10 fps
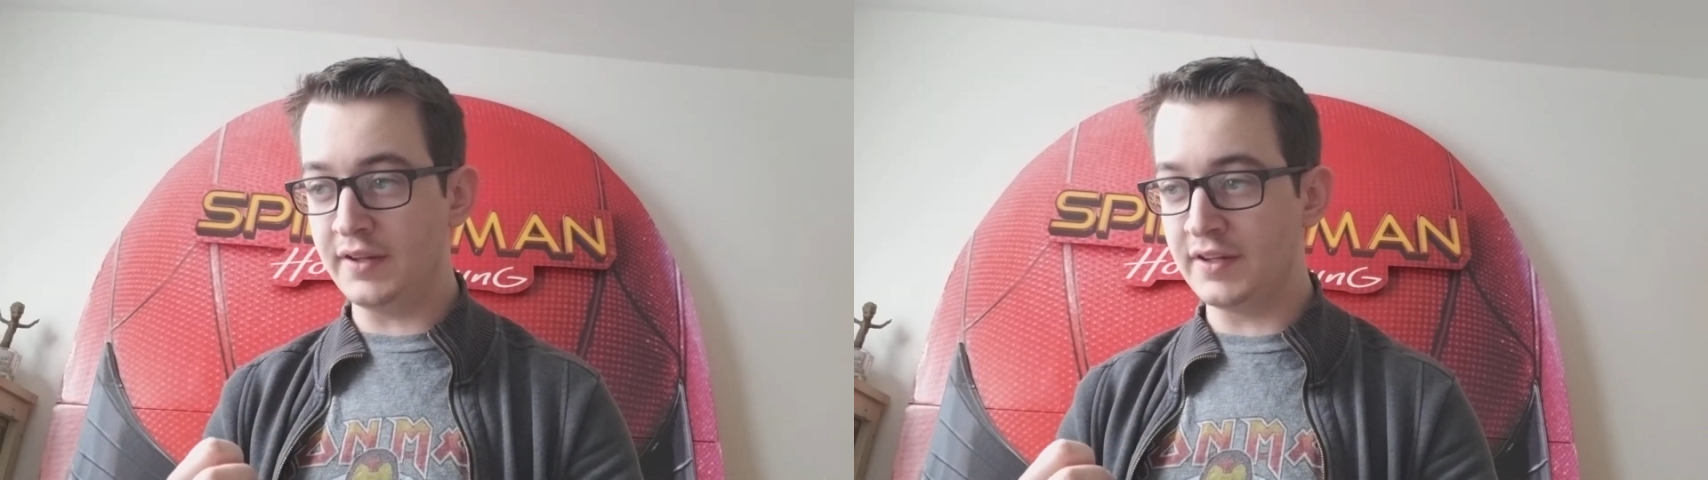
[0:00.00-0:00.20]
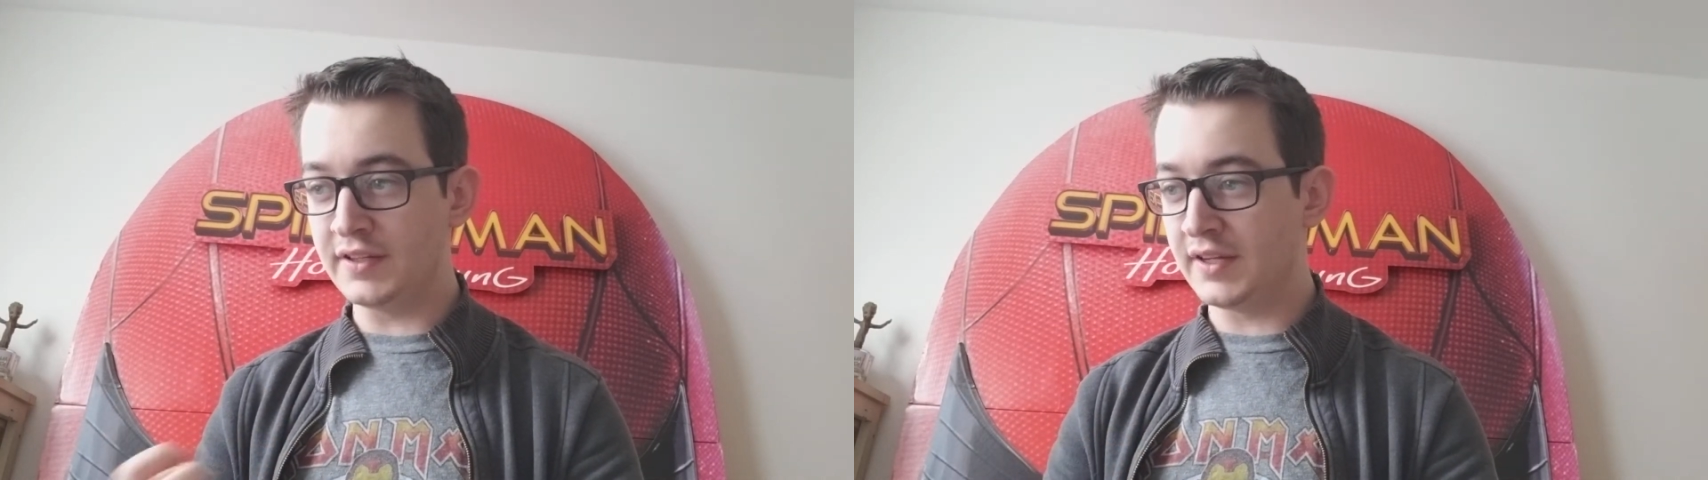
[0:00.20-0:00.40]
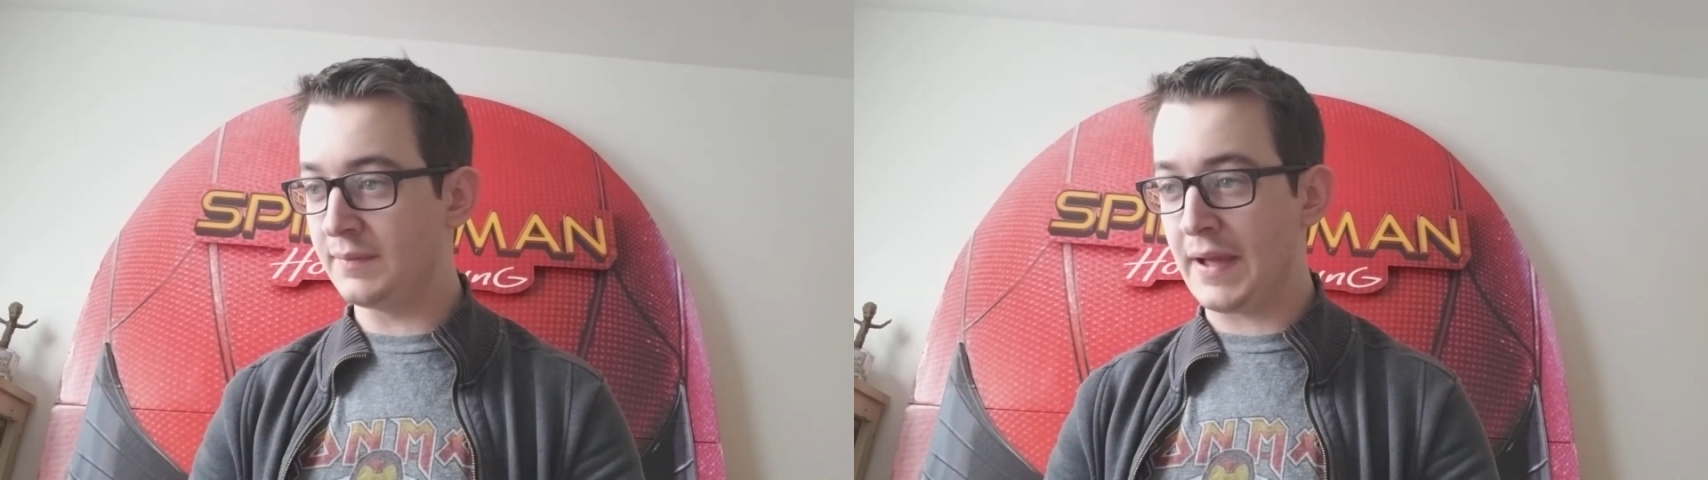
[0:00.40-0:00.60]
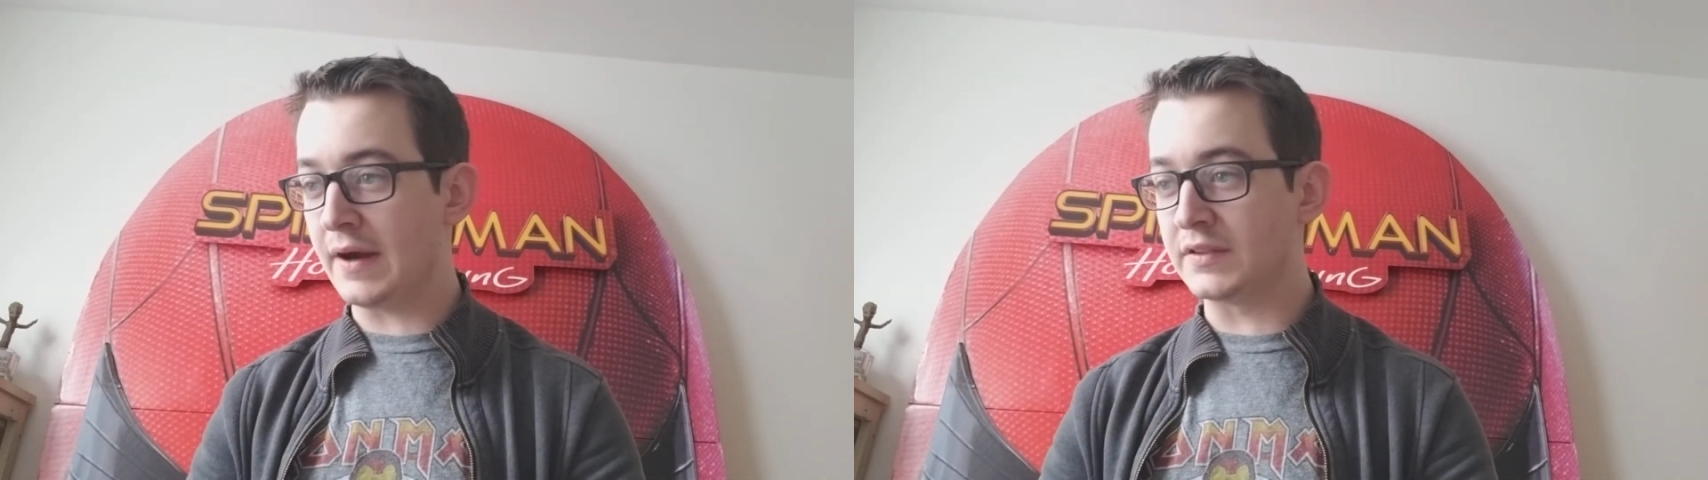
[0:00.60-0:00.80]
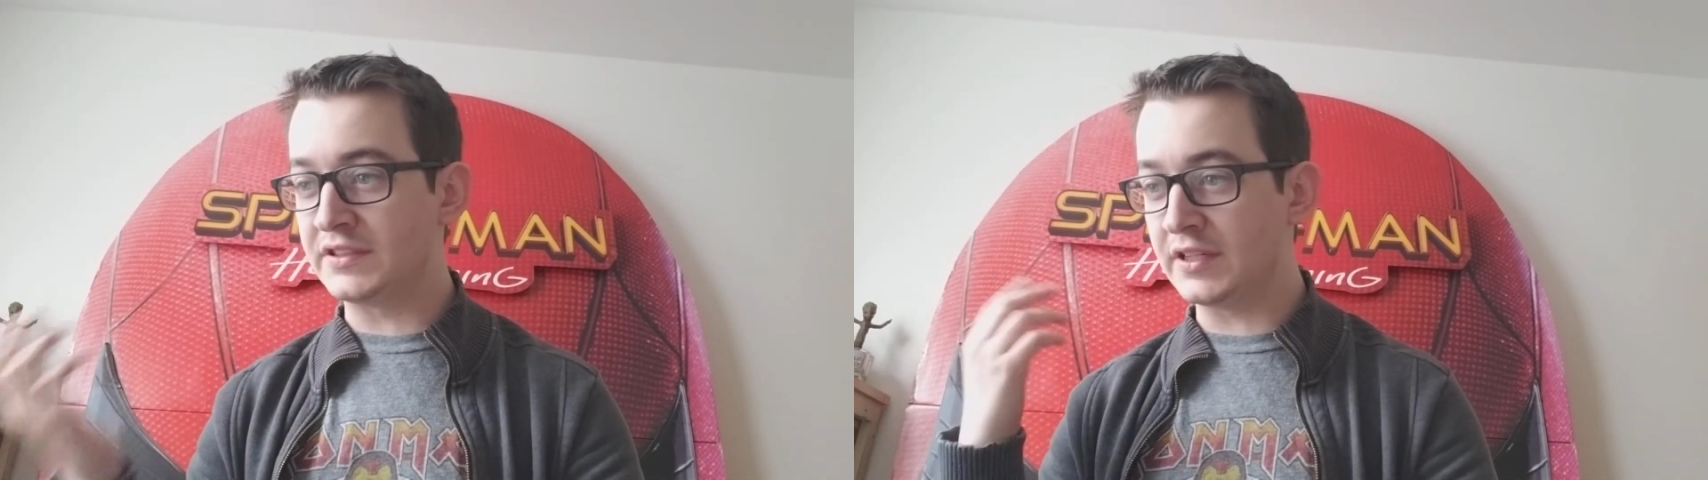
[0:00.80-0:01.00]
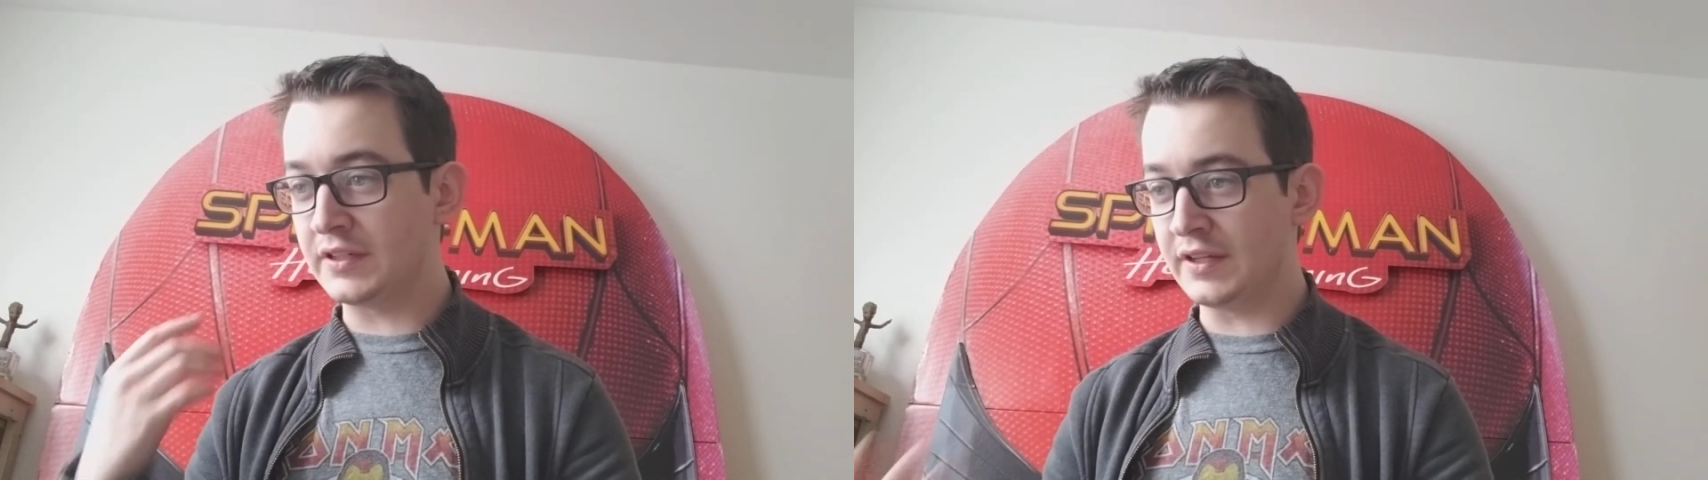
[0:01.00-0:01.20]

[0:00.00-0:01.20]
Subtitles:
the Power Stone,